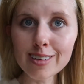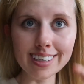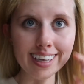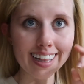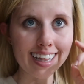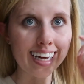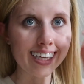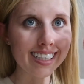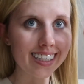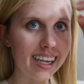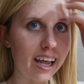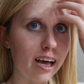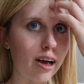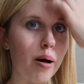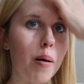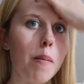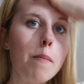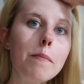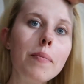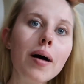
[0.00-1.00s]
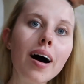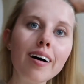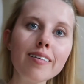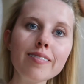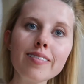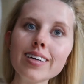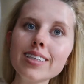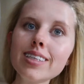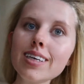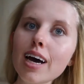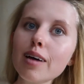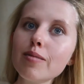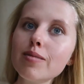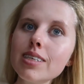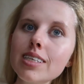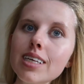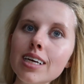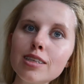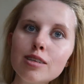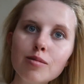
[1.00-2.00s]
So that's like perfect
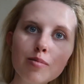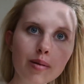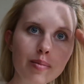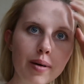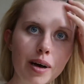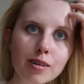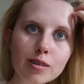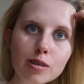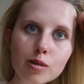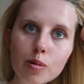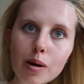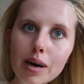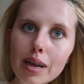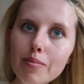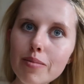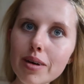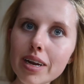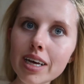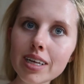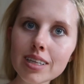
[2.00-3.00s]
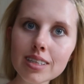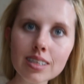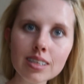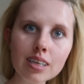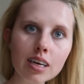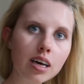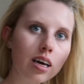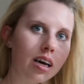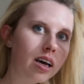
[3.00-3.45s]
timing. So that took me about 20 minutes.